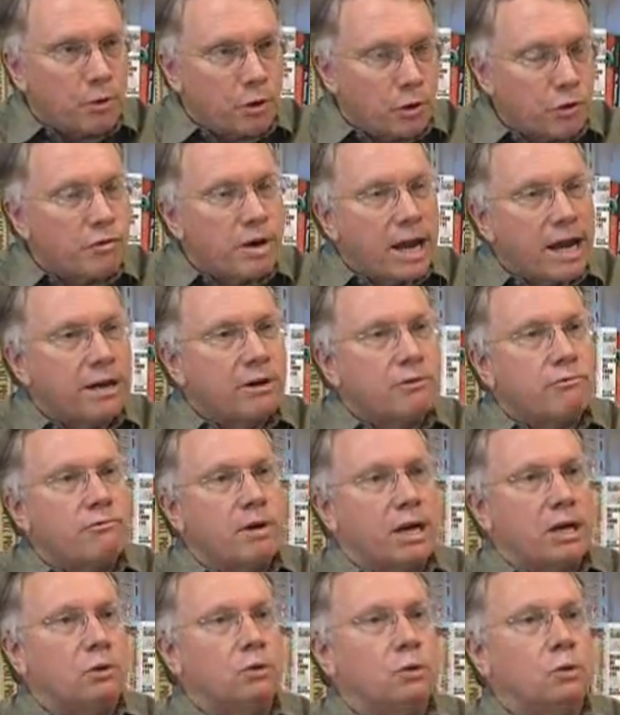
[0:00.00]
create a
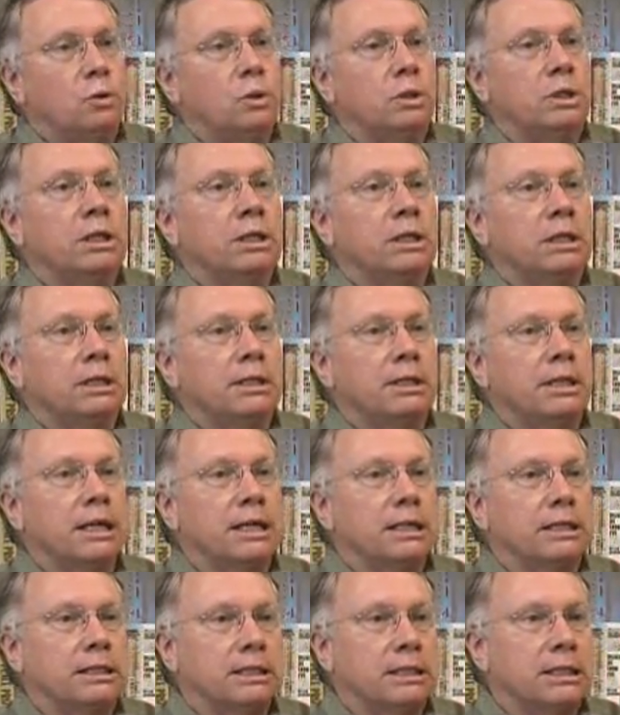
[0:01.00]
record
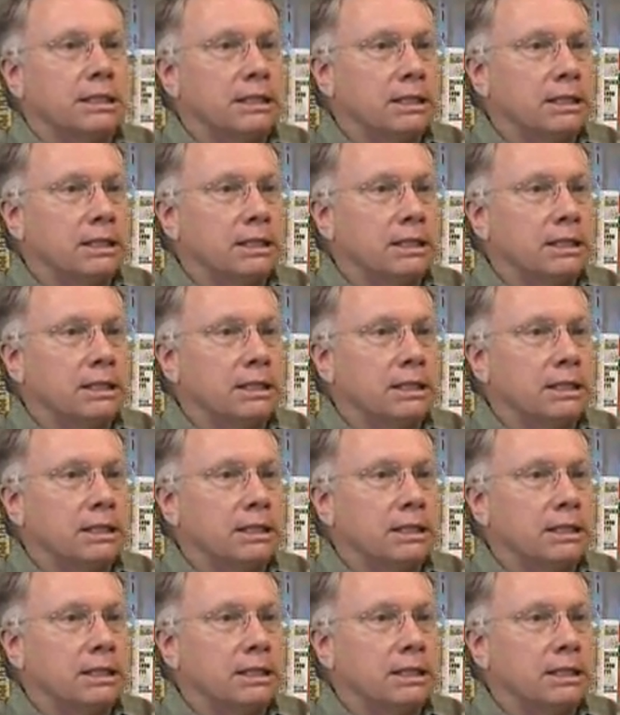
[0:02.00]
that